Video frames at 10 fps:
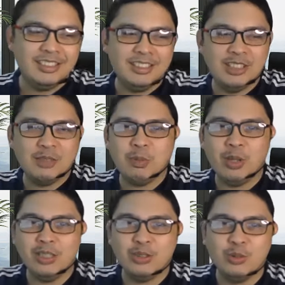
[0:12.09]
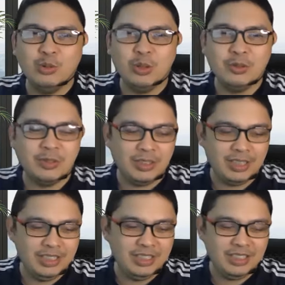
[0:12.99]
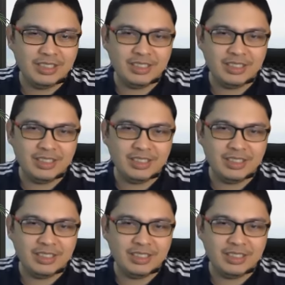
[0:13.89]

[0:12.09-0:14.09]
This is part two of three